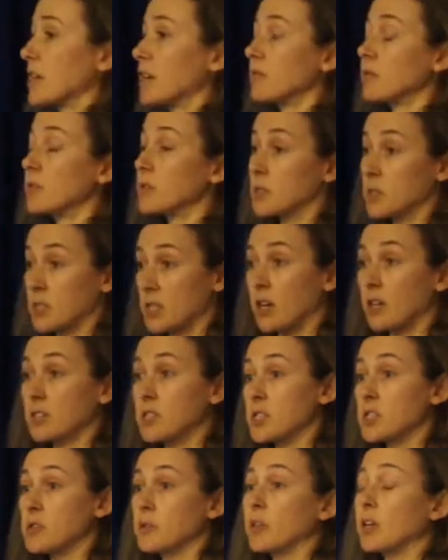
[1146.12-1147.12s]
it
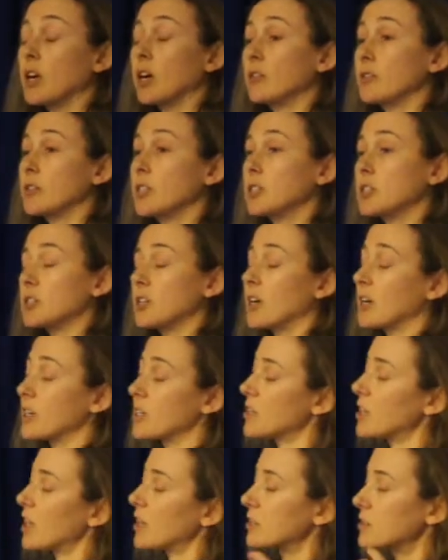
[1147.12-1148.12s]
started to encourage, I
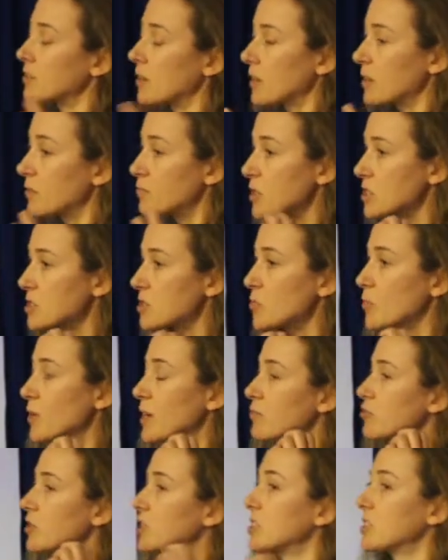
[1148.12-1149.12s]
must
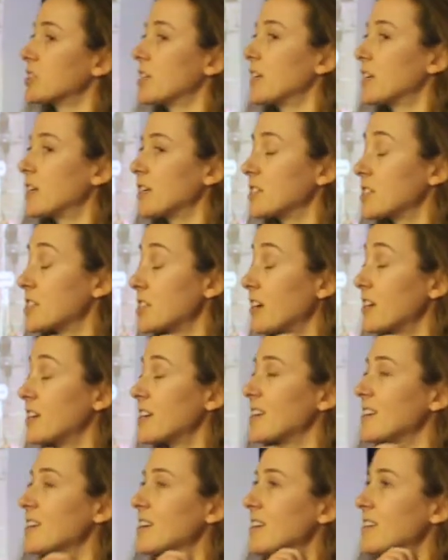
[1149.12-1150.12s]
admit, British
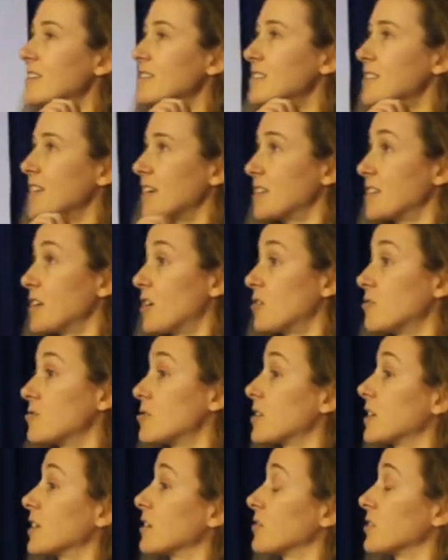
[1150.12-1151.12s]
Cycling can't take the whole
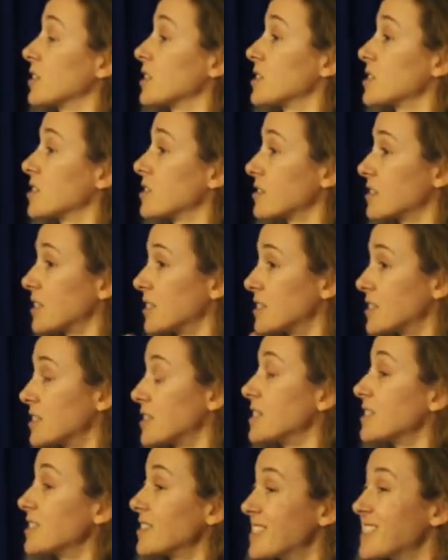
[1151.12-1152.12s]
credit for this, because they
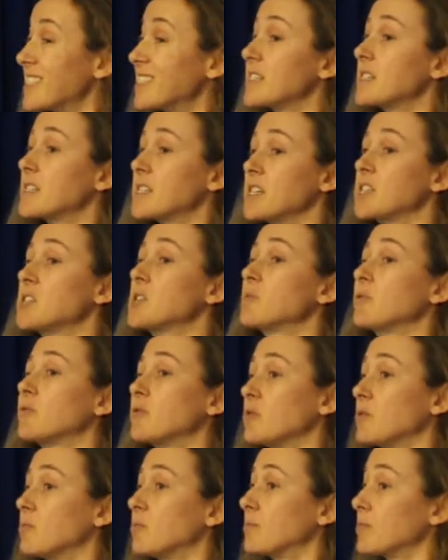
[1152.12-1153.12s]
did exist
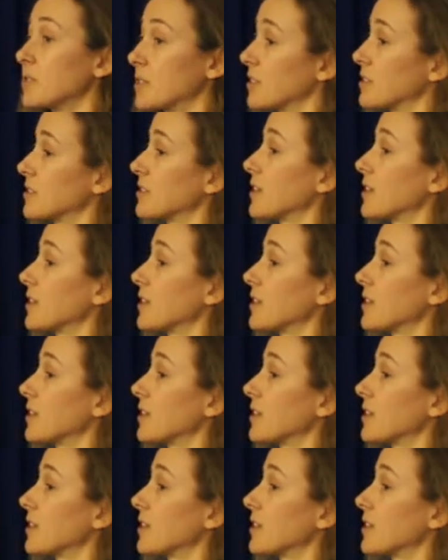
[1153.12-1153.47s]
before British